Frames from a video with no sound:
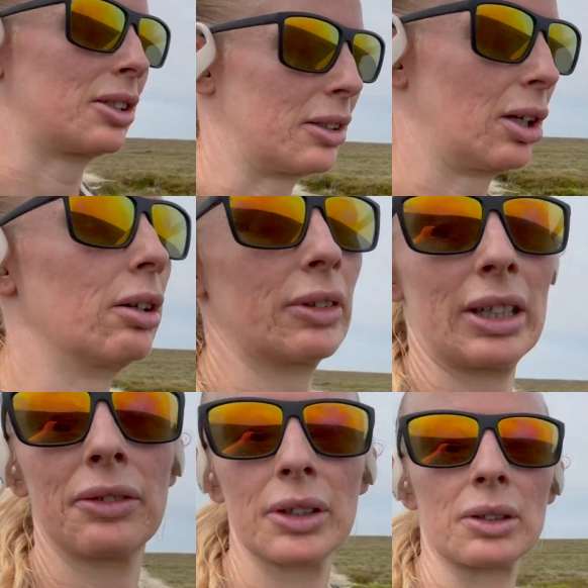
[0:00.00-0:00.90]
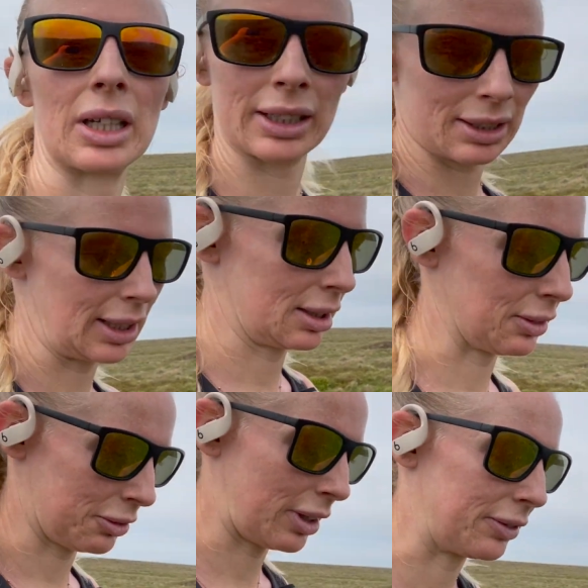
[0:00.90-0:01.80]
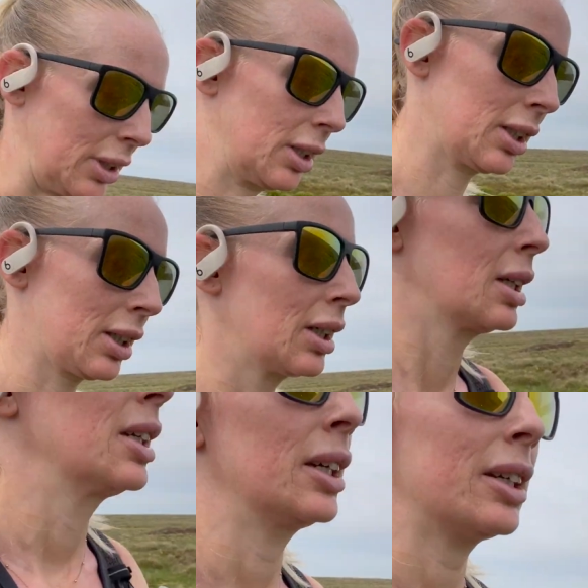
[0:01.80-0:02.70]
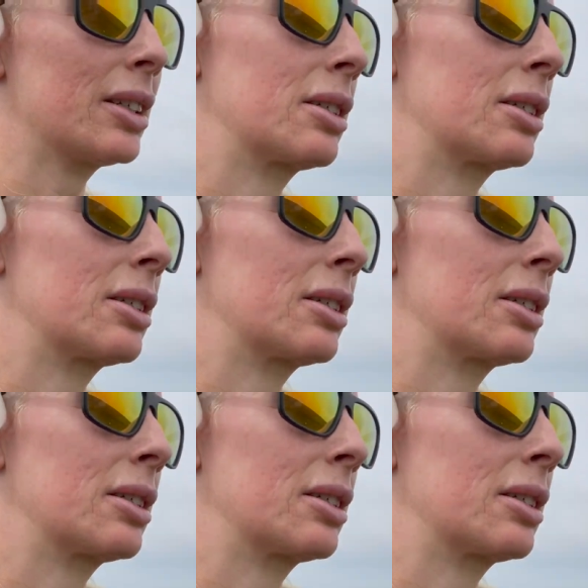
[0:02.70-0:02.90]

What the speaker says: currently feels like it's lasting forever, and it's